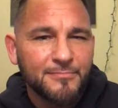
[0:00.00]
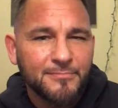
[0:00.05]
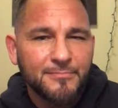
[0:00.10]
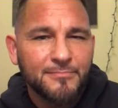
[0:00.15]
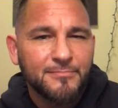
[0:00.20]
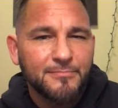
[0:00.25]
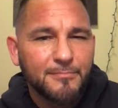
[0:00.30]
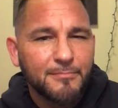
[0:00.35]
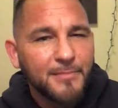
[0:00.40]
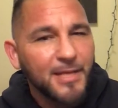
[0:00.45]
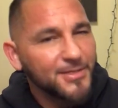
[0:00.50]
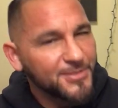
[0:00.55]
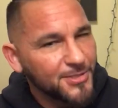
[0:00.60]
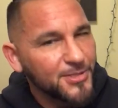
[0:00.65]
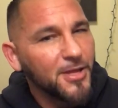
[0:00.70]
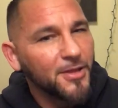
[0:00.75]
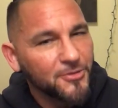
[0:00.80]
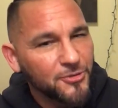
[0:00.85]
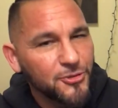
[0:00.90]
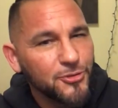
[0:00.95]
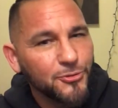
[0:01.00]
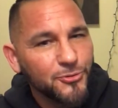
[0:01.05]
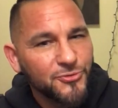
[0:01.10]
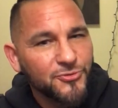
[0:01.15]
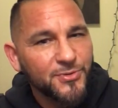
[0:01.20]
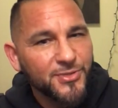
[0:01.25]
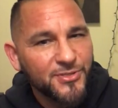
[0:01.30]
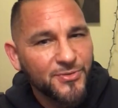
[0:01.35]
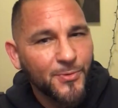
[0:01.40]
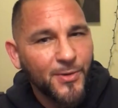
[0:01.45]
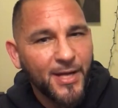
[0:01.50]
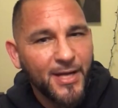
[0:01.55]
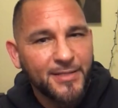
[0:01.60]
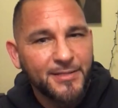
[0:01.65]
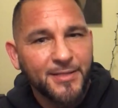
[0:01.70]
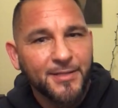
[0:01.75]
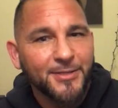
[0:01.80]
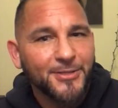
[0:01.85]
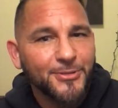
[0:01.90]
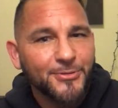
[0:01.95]
And that's another huge reason why I
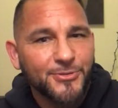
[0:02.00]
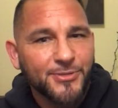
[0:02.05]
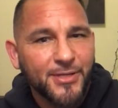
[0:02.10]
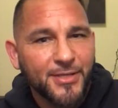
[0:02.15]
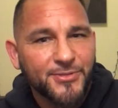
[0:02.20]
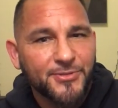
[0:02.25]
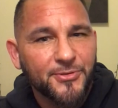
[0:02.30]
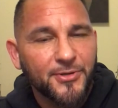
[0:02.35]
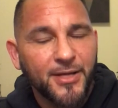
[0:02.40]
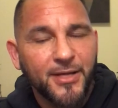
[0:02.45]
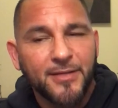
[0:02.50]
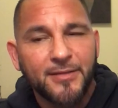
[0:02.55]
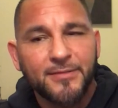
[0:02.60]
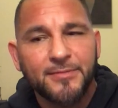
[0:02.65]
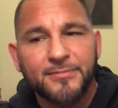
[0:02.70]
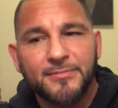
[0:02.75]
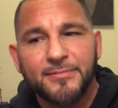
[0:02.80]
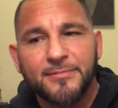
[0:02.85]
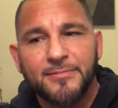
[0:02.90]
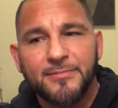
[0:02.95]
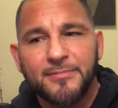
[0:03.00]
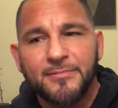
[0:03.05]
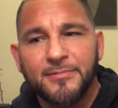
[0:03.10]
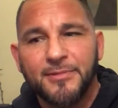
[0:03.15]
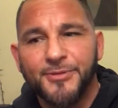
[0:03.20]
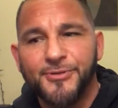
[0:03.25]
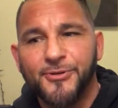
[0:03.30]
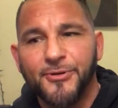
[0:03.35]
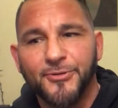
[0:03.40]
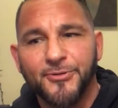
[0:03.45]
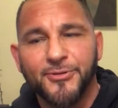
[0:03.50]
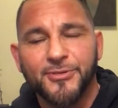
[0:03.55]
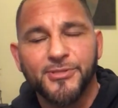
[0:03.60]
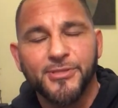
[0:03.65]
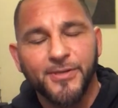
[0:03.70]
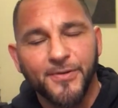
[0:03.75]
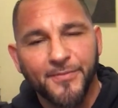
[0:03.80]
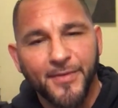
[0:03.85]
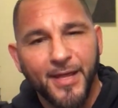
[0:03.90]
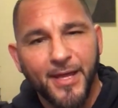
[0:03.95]
didn't use yesterday, because you don't
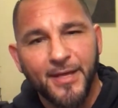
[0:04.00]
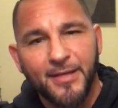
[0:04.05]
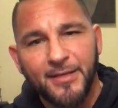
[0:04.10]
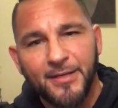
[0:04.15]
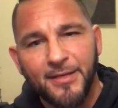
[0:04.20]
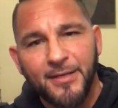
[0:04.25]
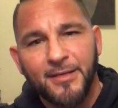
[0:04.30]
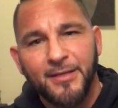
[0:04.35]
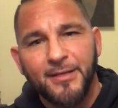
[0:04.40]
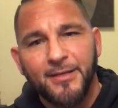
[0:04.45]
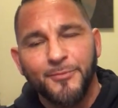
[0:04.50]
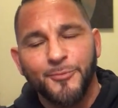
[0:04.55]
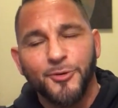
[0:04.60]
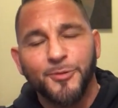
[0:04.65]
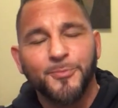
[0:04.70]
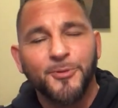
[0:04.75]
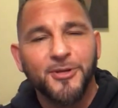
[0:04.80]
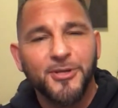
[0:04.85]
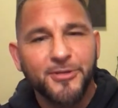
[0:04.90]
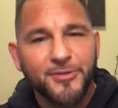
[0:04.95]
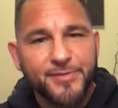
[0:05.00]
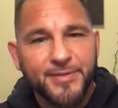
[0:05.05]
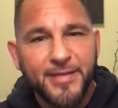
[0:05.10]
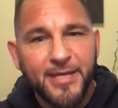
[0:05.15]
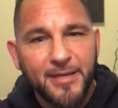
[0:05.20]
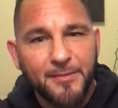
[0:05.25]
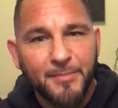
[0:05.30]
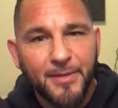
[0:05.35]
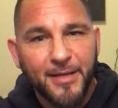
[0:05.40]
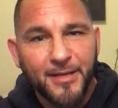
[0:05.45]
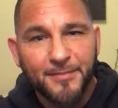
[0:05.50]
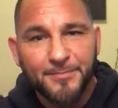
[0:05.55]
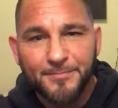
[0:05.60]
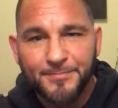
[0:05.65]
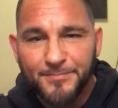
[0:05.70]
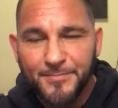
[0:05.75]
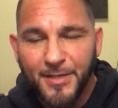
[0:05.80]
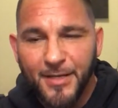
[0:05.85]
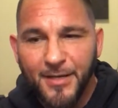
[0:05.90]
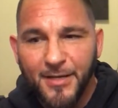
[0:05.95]
deserve that. We're a pretty good team, man.
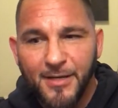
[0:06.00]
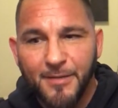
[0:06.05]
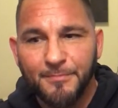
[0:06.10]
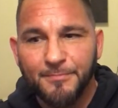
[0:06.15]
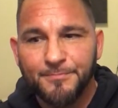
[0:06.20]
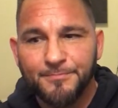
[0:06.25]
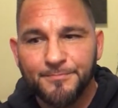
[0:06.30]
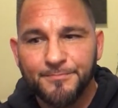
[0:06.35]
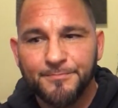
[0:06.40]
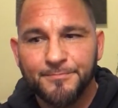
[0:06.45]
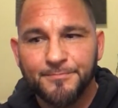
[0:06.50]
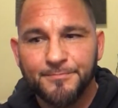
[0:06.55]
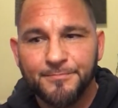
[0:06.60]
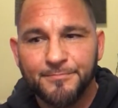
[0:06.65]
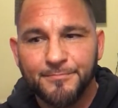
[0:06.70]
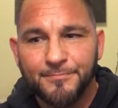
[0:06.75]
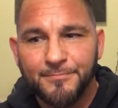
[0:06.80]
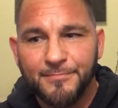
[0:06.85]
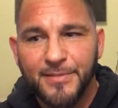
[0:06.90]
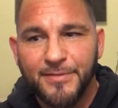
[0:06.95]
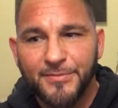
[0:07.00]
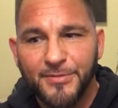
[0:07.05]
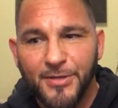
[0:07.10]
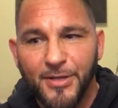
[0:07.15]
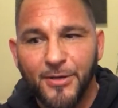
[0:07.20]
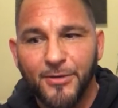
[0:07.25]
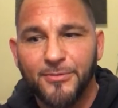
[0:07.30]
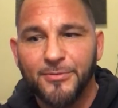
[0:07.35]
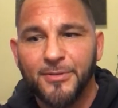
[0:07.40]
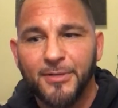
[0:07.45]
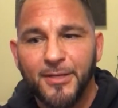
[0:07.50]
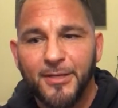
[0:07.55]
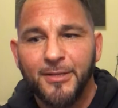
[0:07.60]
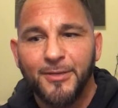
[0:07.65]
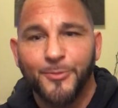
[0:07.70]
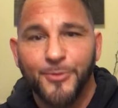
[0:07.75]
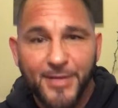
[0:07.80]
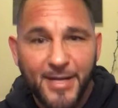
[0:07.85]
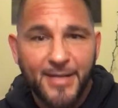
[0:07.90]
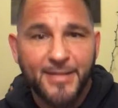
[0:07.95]
Even though
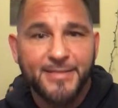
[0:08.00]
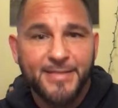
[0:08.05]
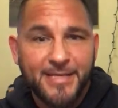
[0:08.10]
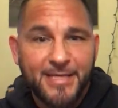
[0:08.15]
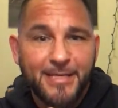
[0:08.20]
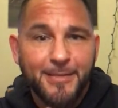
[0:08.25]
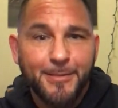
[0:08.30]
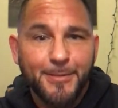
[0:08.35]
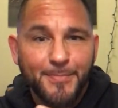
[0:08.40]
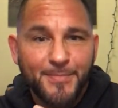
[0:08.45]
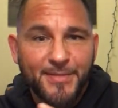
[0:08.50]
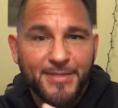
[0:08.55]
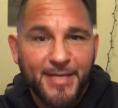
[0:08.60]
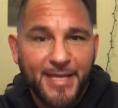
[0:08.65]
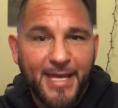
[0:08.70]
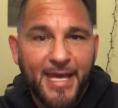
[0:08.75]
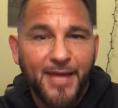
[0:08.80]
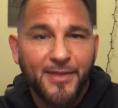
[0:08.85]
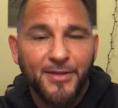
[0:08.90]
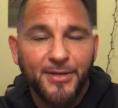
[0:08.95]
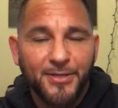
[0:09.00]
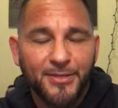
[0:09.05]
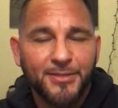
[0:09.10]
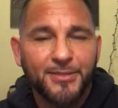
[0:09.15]
we're not a team together,